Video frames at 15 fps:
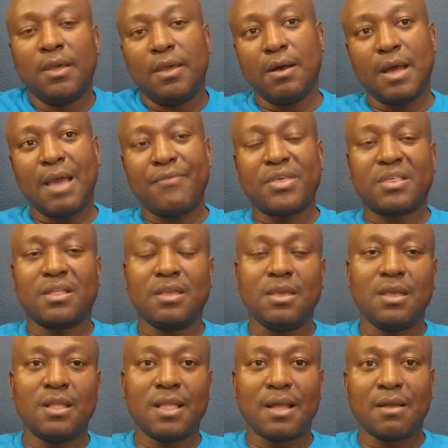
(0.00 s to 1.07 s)
Obviously,
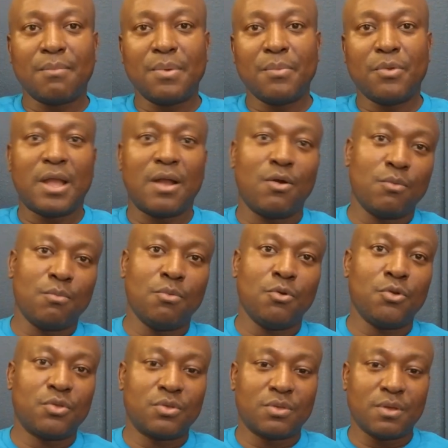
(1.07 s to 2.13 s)
a lot of people that own
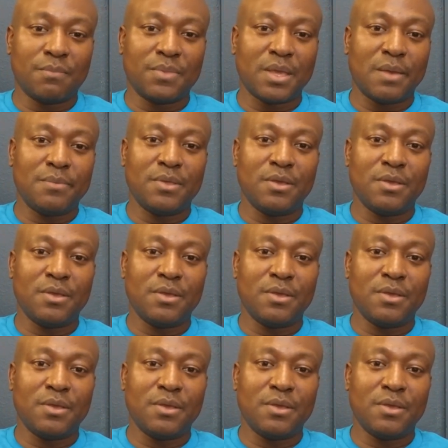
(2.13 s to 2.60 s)
boats sometimes